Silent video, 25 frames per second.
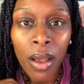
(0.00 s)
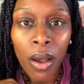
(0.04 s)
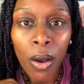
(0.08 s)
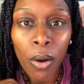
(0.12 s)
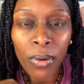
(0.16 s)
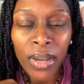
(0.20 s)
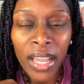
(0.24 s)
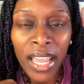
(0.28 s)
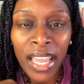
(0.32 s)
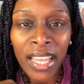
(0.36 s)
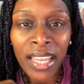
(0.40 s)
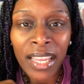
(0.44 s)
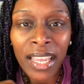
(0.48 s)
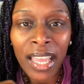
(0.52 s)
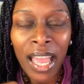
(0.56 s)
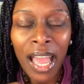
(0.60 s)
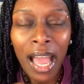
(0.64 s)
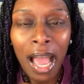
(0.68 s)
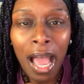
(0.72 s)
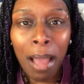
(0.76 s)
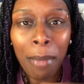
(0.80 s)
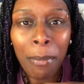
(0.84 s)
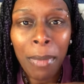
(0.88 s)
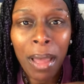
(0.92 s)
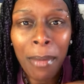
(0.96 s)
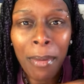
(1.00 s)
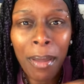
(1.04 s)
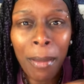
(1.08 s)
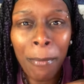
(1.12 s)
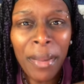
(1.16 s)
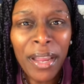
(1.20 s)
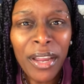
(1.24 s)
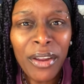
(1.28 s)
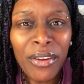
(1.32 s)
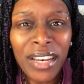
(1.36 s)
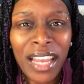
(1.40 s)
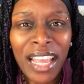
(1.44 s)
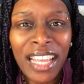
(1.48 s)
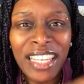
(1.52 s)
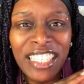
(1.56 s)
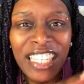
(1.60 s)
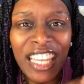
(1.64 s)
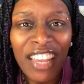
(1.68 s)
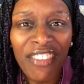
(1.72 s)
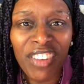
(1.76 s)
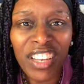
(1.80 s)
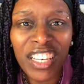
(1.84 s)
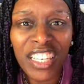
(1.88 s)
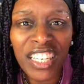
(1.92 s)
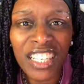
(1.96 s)
Okay. I'm, I'm here like
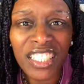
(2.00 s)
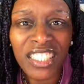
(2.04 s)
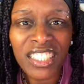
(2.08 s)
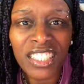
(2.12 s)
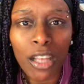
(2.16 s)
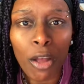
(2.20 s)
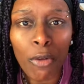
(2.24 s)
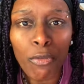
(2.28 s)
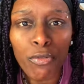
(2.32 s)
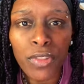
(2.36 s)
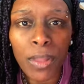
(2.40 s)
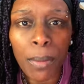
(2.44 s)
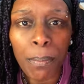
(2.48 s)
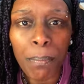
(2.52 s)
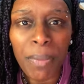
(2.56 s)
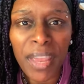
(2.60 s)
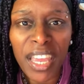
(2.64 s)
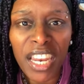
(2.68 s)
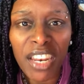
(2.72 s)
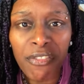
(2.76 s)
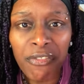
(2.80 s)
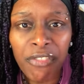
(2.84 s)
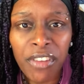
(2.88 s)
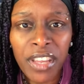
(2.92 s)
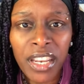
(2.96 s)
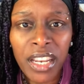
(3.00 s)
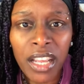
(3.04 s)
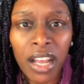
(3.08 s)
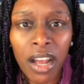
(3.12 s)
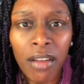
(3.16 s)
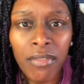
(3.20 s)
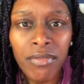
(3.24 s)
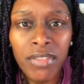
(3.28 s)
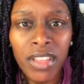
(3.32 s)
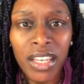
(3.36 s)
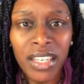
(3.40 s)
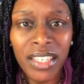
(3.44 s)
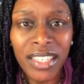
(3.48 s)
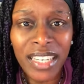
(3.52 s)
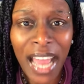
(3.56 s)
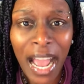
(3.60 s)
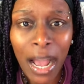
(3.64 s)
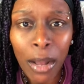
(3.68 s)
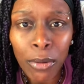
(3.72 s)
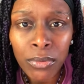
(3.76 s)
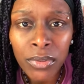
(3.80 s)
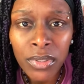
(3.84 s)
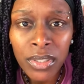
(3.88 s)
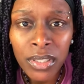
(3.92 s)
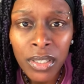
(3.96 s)
giving yourself the benefit of the
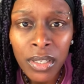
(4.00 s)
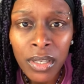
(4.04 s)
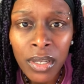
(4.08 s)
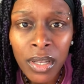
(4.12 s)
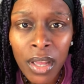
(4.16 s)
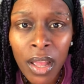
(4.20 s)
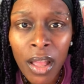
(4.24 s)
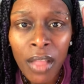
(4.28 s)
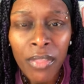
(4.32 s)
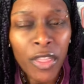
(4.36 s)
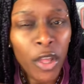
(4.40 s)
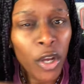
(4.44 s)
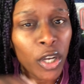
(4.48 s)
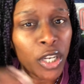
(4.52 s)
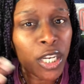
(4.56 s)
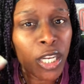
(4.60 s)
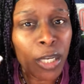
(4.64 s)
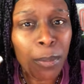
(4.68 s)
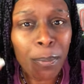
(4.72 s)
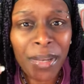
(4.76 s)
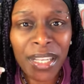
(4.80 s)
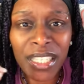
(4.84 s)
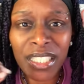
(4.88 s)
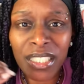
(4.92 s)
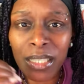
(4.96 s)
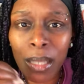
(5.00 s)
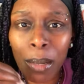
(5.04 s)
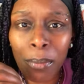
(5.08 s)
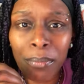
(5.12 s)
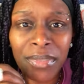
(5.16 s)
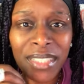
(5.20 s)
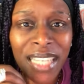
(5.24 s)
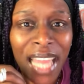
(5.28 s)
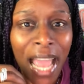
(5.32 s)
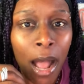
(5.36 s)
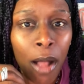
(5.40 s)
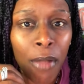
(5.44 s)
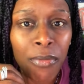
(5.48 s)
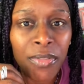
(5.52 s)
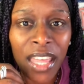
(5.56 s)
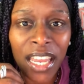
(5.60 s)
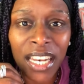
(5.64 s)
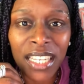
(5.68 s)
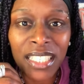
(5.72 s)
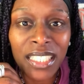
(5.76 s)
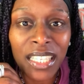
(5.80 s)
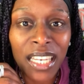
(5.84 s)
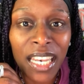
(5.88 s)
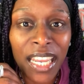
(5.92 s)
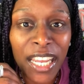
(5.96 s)
doubt. There could be some doubt that
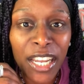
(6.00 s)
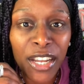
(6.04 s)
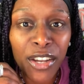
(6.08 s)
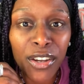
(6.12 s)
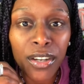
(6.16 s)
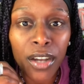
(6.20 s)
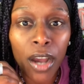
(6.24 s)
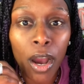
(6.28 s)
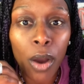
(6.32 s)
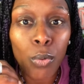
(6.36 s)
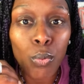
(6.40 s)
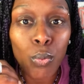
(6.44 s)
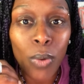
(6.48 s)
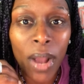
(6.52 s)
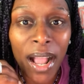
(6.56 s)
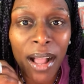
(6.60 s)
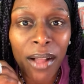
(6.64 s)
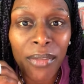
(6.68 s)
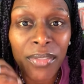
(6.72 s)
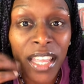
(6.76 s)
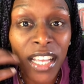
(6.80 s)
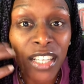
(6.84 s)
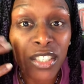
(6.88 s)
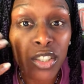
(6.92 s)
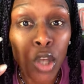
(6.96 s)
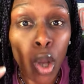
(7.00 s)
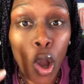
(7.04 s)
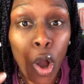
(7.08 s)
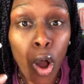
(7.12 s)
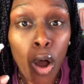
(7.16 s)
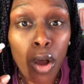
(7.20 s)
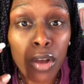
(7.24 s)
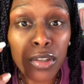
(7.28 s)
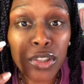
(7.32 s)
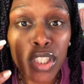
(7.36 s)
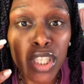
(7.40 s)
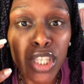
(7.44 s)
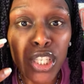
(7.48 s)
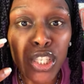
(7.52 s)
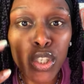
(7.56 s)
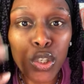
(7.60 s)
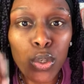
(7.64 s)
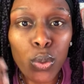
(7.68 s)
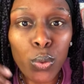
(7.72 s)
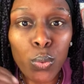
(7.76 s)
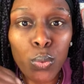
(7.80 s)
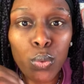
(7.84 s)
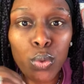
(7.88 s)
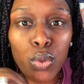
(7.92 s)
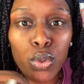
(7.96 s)
is lingering around that's causing
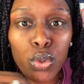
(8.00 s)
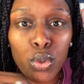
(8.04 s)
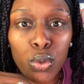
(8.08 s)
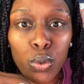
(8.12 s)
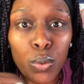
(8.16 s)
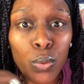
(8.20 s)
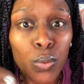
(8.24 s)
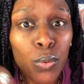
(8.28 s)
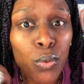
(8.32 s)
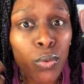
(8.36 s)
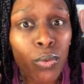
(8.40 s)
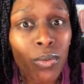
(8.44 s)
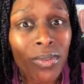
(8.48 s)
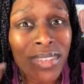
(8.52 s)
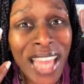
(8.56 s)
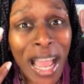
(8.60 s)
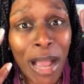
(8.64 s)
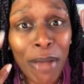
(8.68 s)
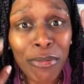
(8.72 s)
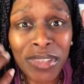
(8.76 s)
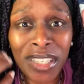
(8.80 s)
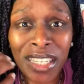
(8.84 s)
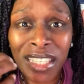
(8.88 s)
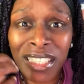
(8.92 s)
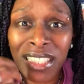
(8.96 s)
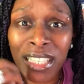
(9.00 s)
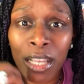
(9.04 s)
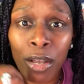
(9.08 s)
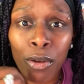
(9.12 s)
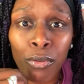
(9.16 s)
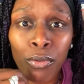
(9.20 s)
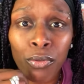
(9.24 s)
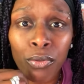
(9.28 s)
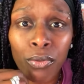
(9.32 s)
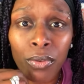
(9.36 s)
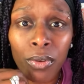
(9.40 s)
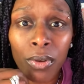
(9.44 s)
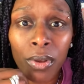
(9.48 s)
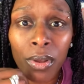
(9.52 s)
you to doubt yourself.